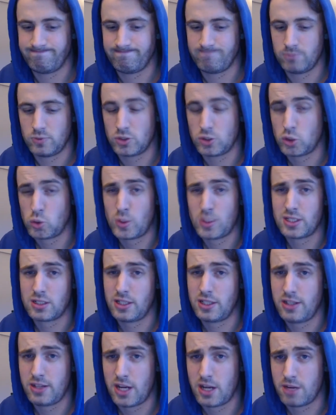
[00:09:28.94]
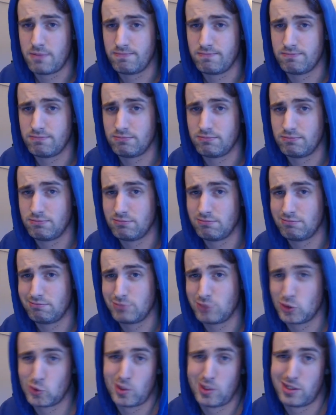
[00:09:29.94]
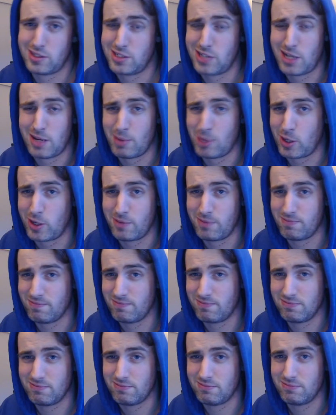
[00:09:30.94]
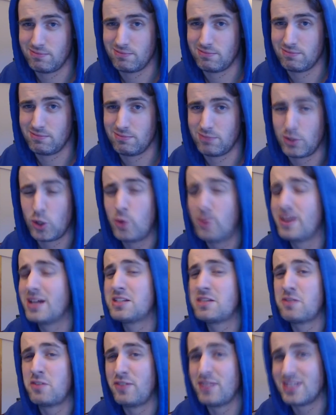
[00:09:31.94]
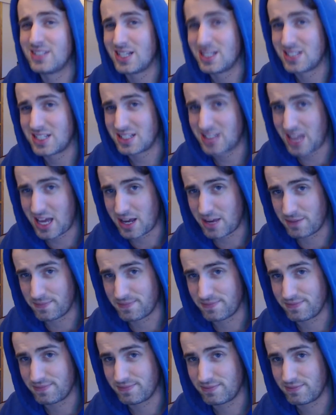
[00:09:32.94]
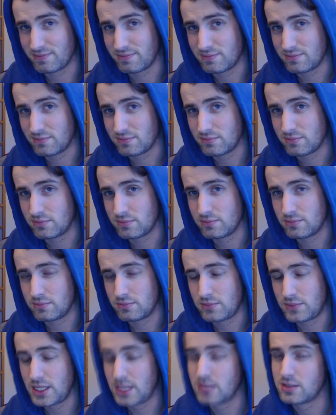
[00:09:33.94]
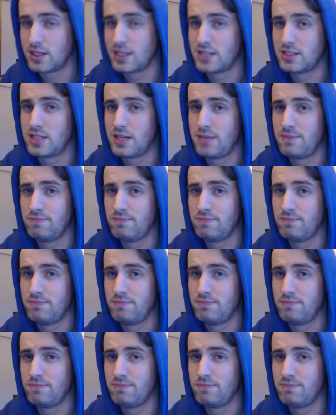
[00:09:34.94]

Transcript: Just wanted to clear the air. Just wanted to chat about it. But I hope you guys are having a fantastic day. Yeah, until next time,